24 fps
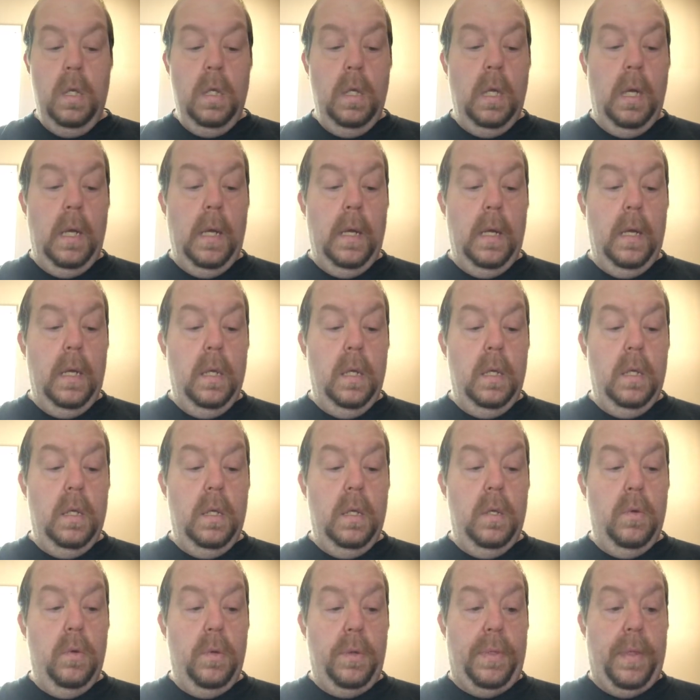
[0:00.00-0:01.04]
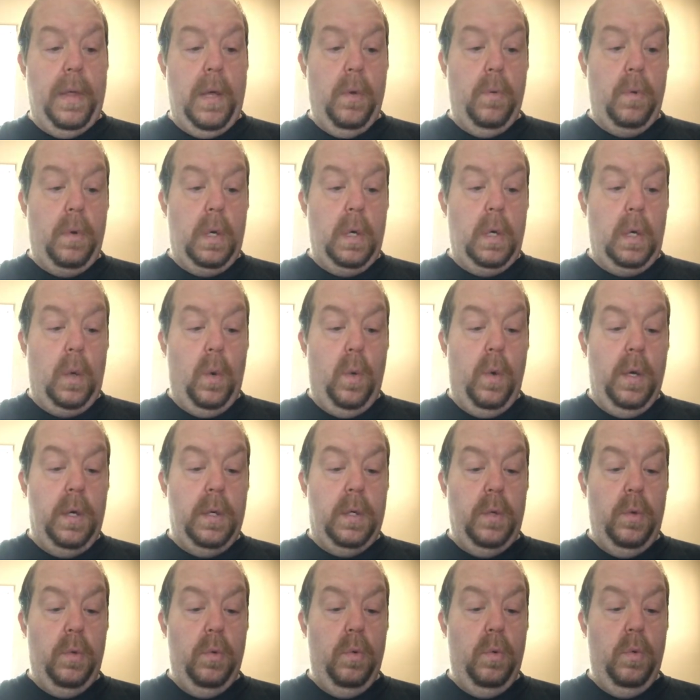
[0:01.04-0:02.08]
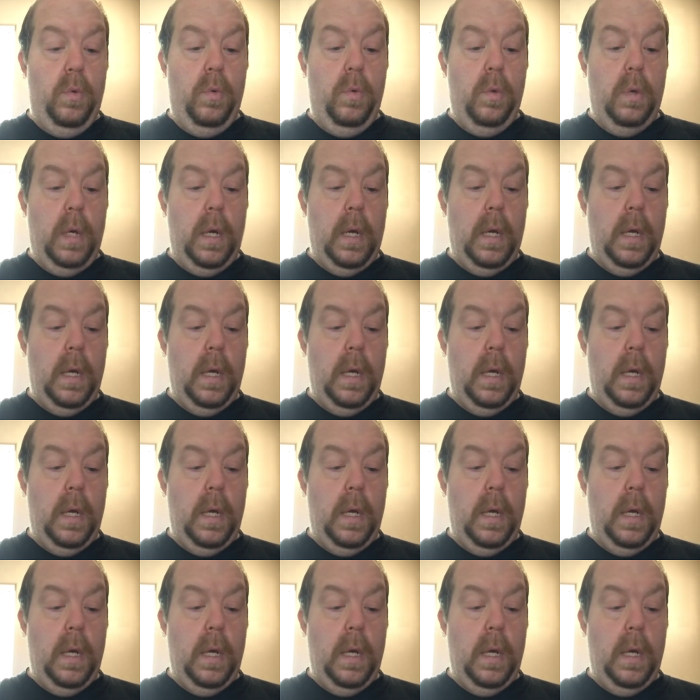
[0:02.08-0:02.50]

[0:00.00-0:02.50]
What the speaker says: With that, we're going to go on to